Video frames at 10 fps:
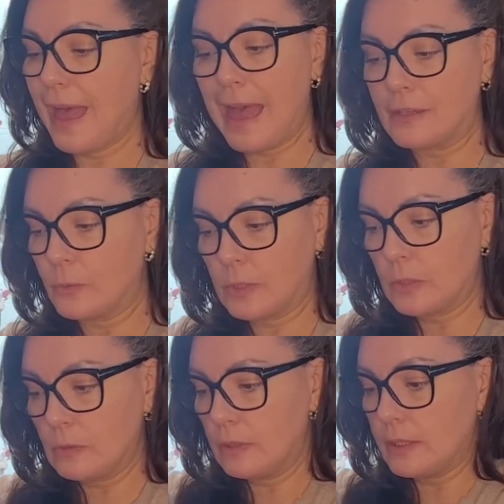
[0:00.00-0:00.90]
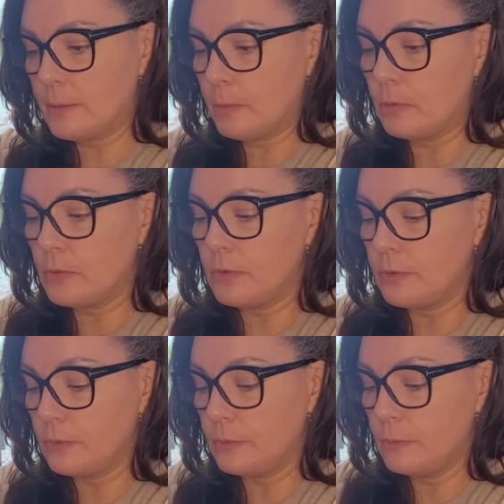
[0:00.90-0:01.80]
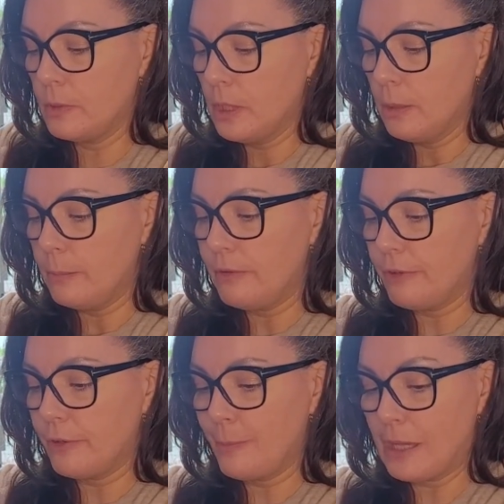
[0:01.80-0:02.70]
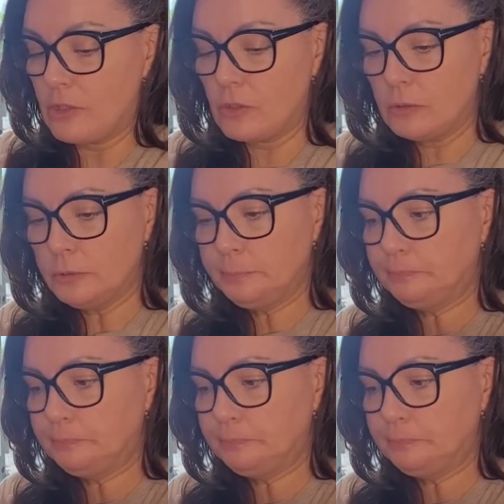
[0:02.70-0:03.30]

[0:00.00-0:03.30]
Azrael that's supposed to be very magical.